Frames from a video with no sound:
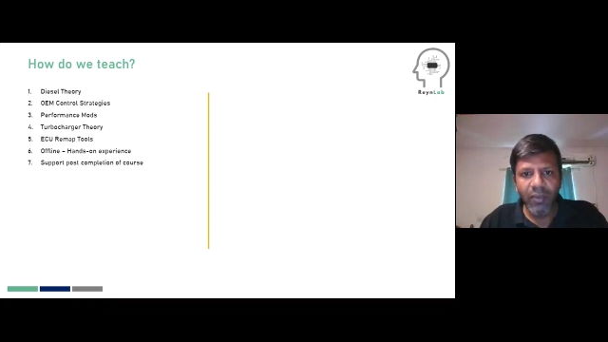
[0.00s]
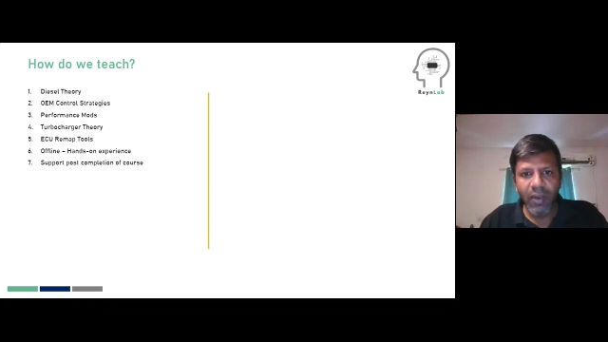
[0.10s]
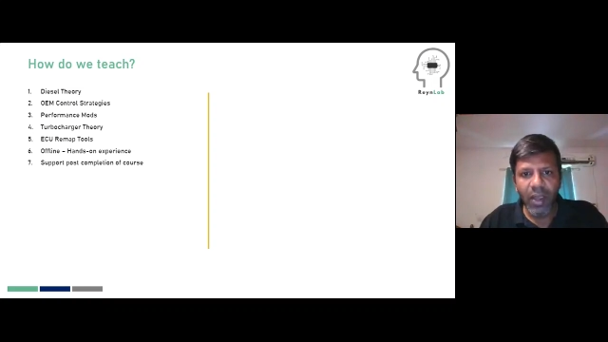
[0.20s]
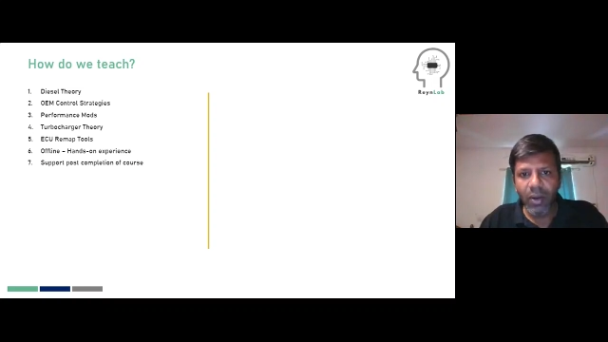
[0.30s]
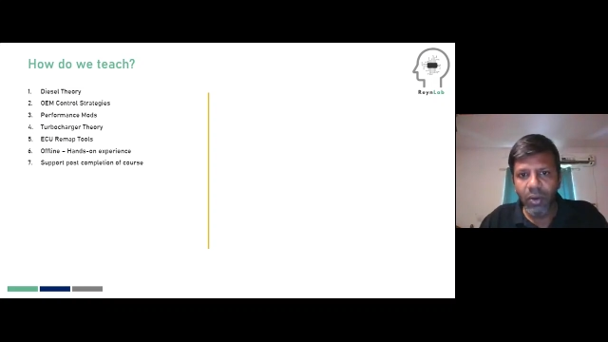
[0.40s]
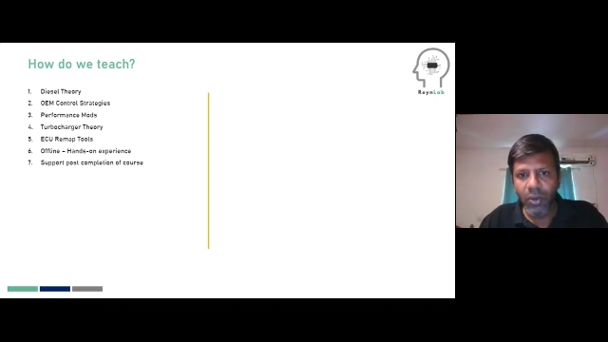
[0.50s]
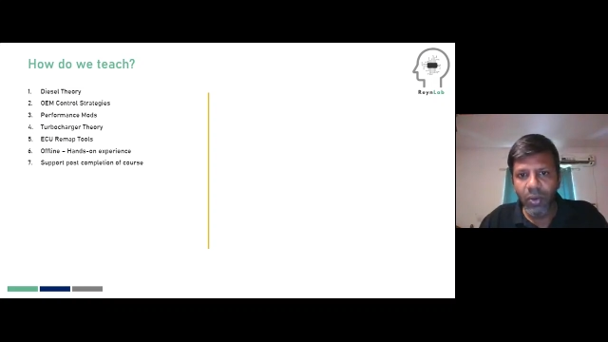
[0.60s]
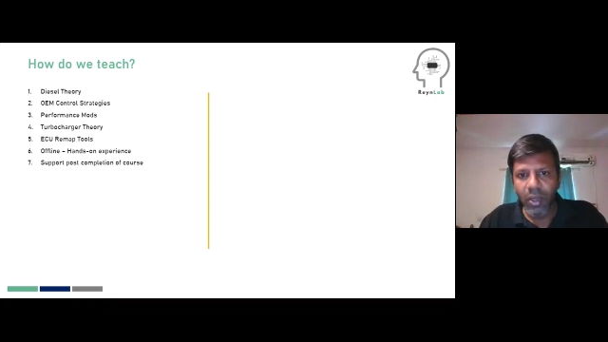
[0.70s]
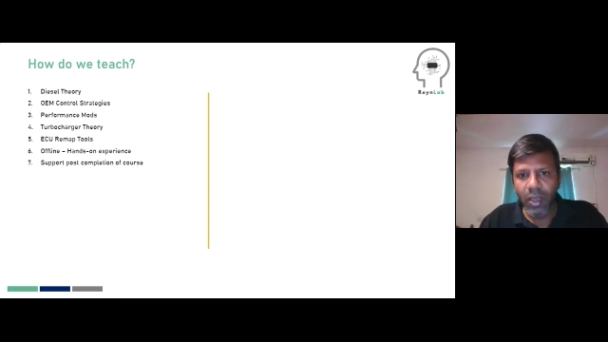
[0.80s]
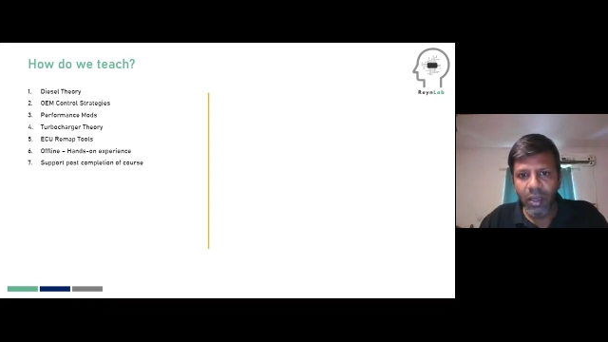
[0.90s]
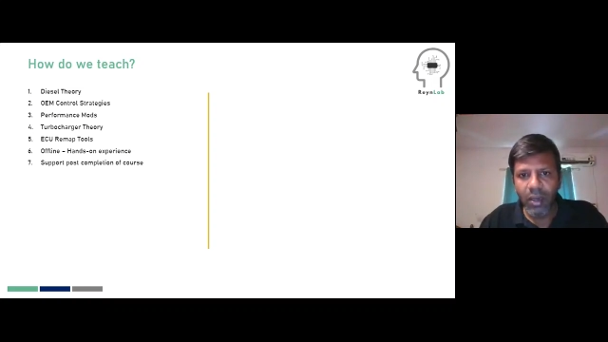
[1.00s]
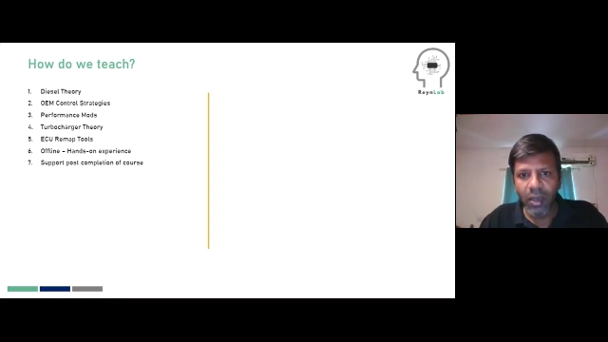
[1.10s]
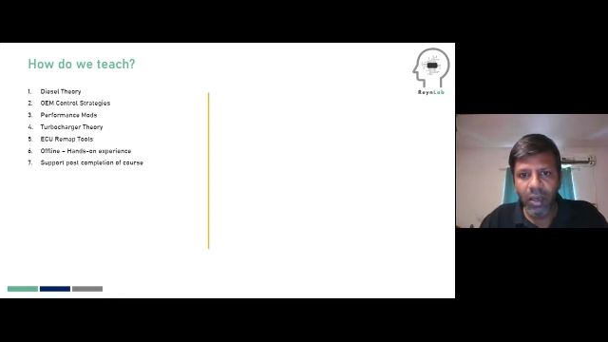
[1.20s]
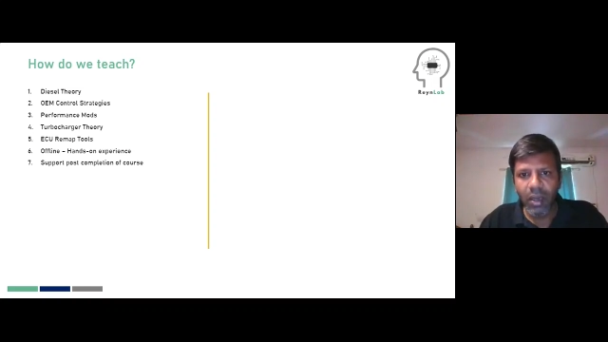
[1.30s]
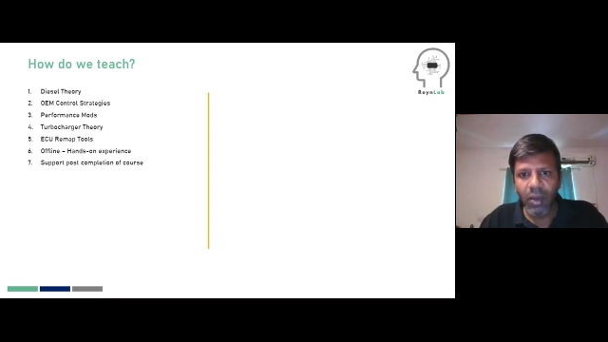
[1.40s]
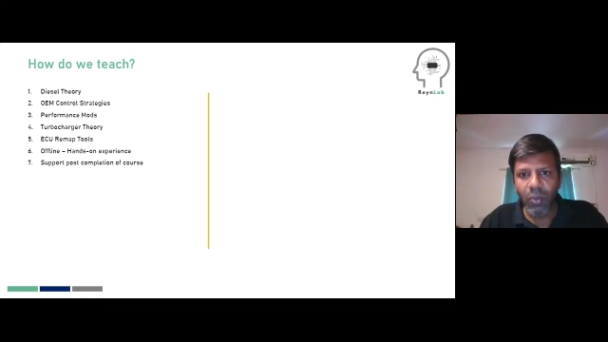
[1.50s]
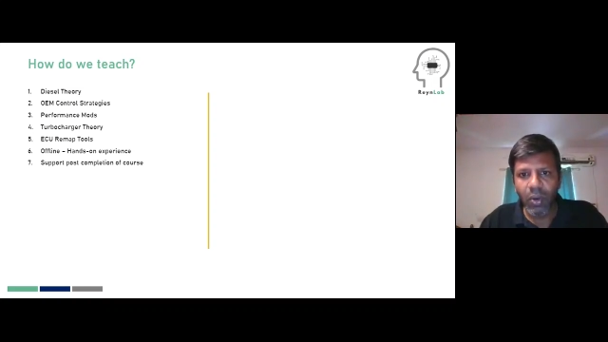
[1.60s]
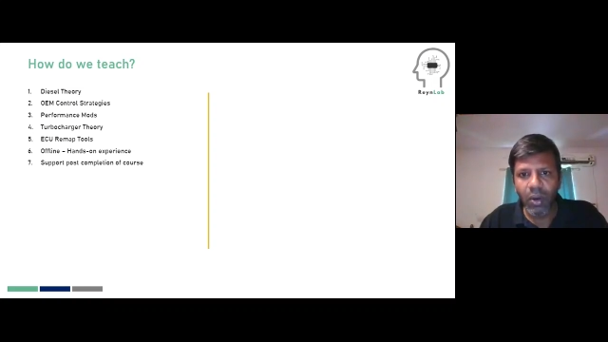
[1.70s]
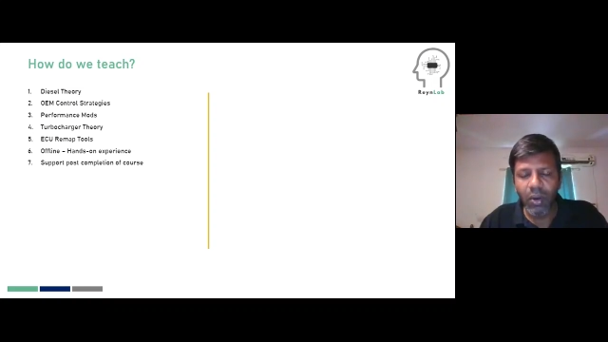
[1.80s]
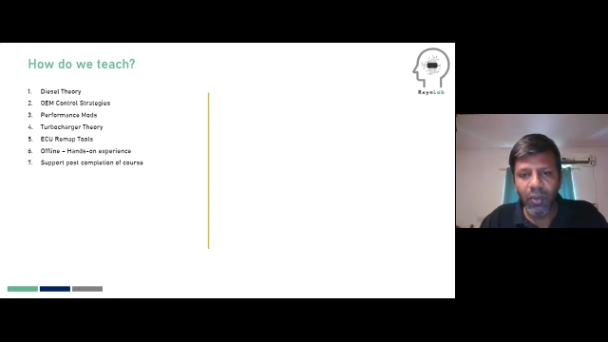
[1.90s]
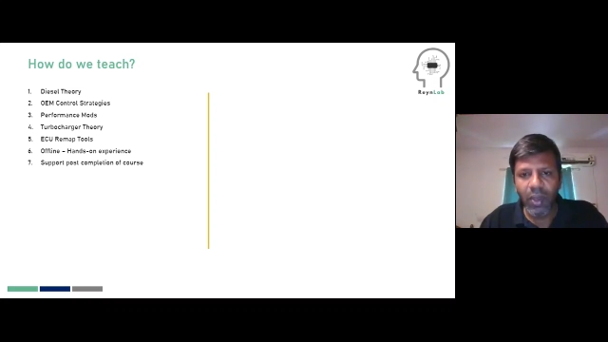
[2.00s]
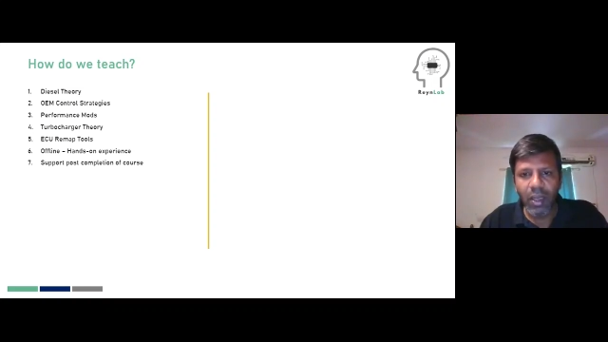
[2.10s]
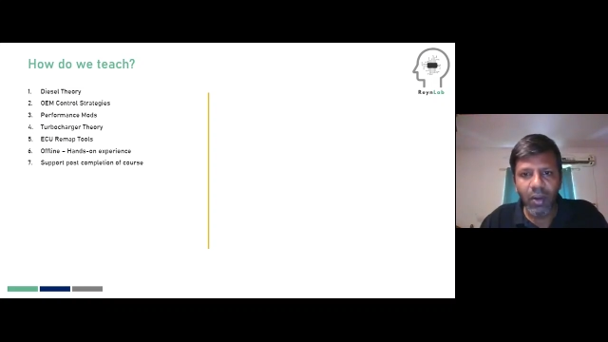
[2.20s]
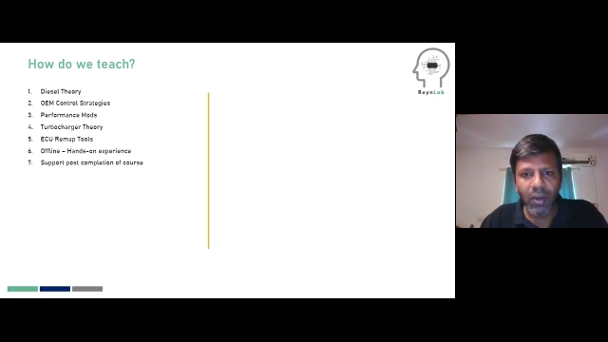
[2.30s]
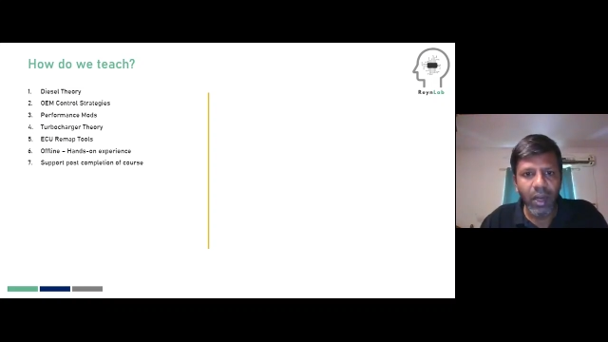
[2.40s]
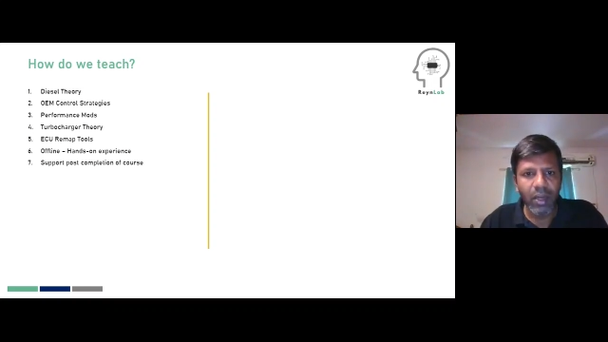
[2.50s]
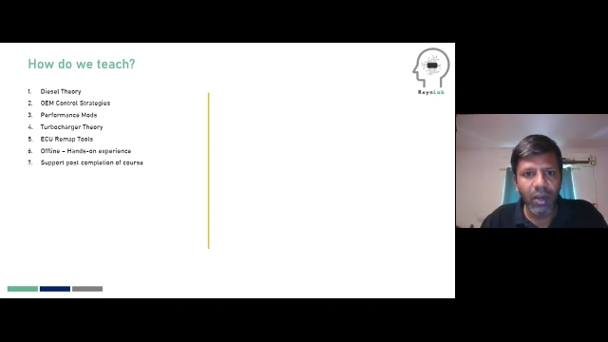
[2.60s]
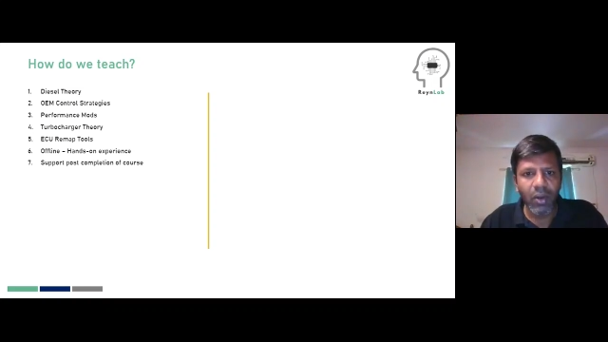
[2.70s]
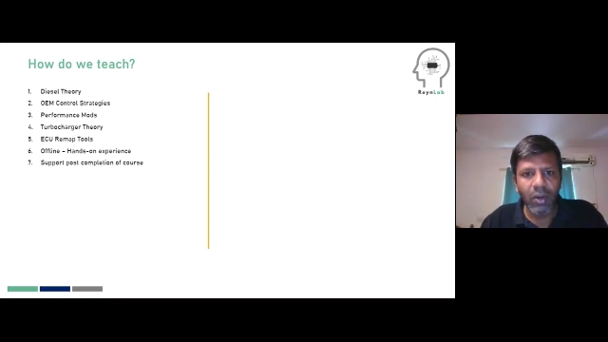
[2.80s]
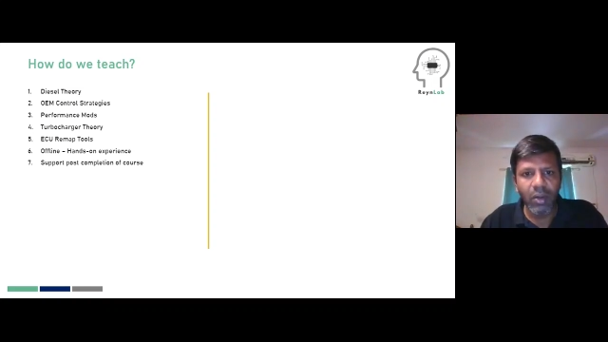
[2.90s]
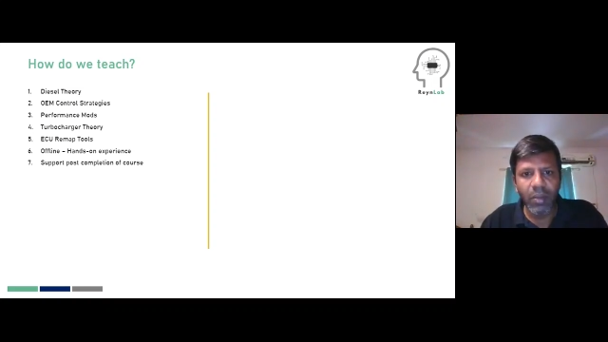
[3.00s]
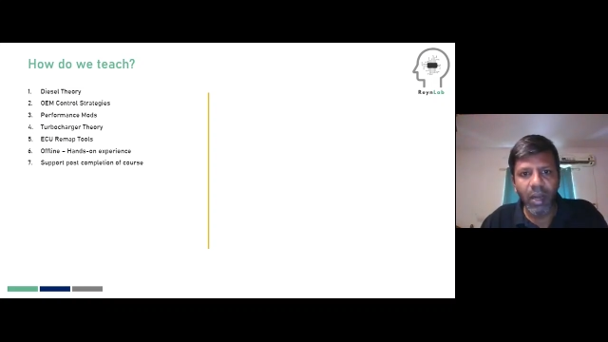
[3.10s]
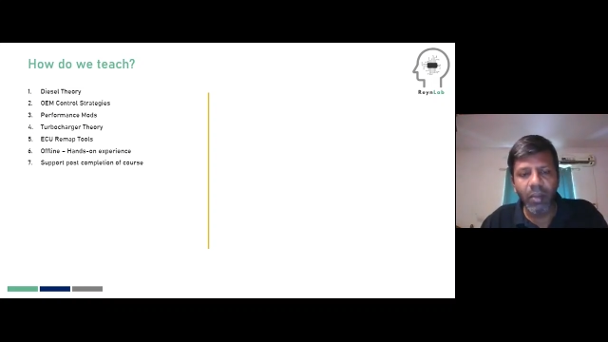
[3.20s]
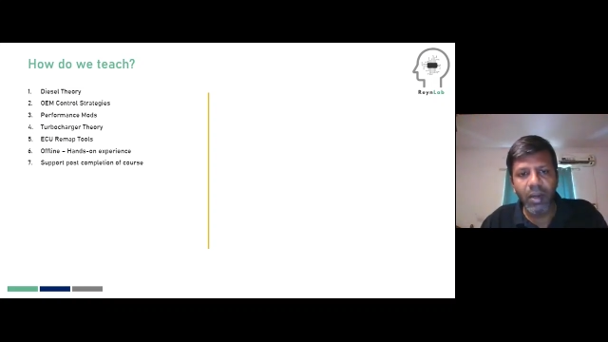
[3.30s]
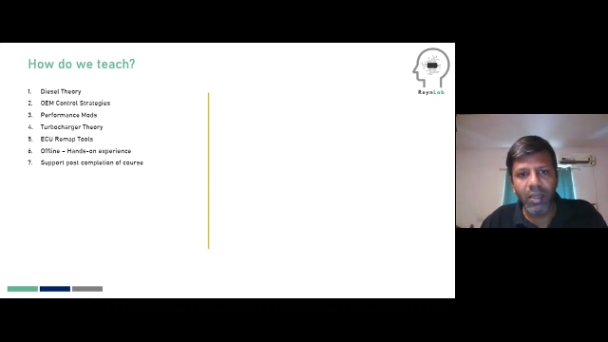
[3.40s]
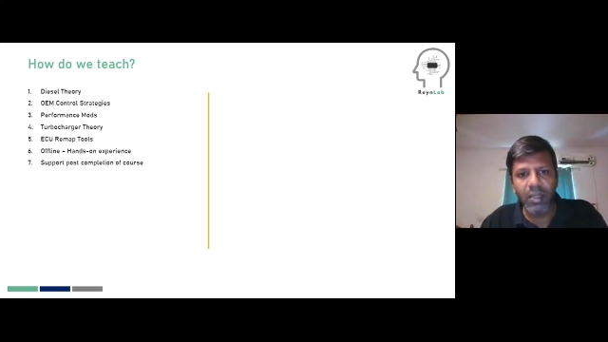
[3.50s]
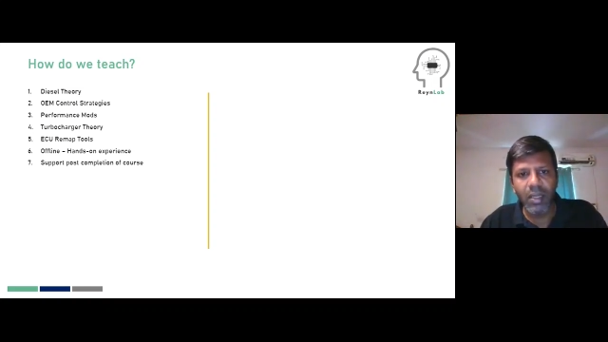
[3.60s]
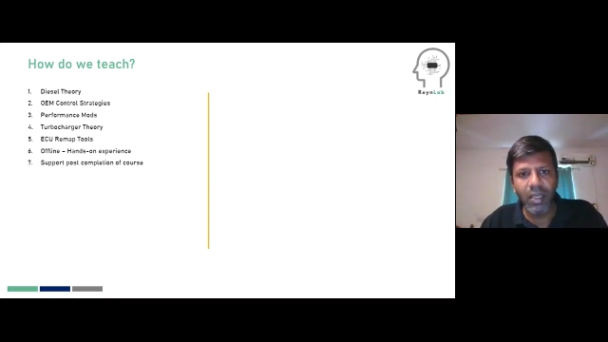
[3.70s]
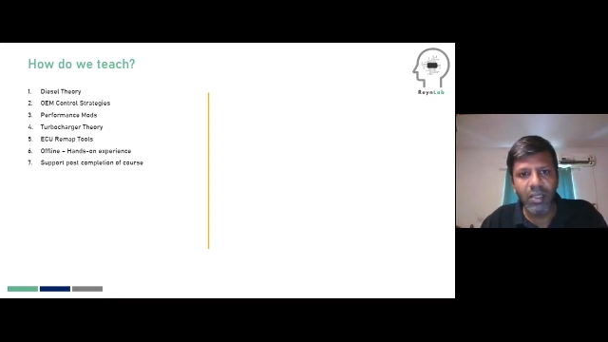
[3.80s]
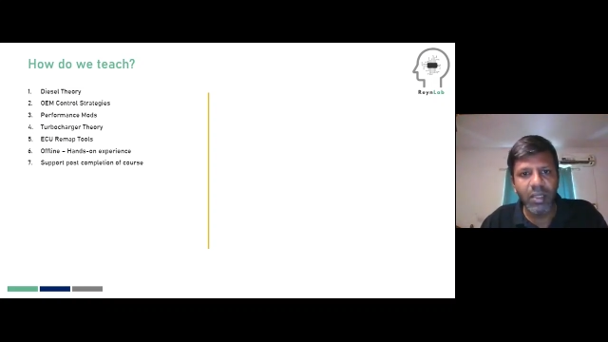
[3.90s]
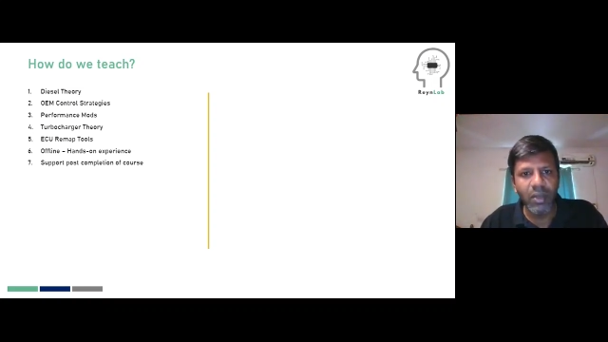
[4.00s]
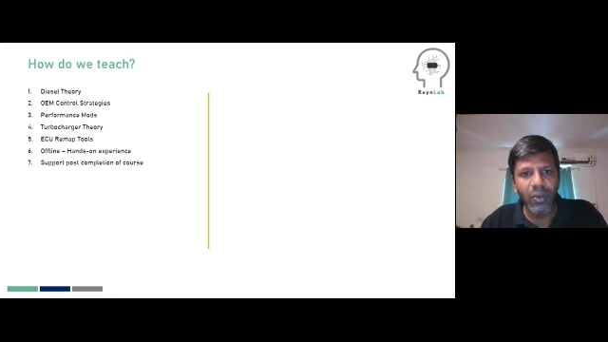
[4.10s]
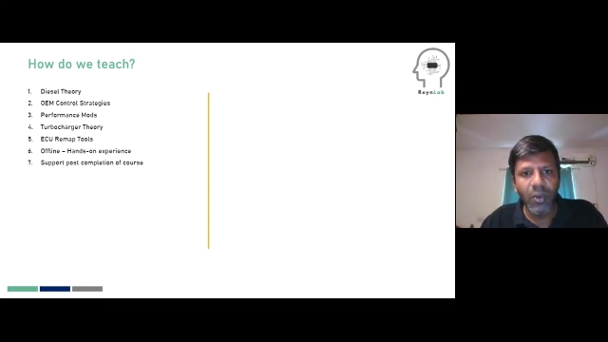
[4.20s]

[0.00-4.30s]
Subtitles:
dyno tuning, in what we can write and alter parameters in ECU?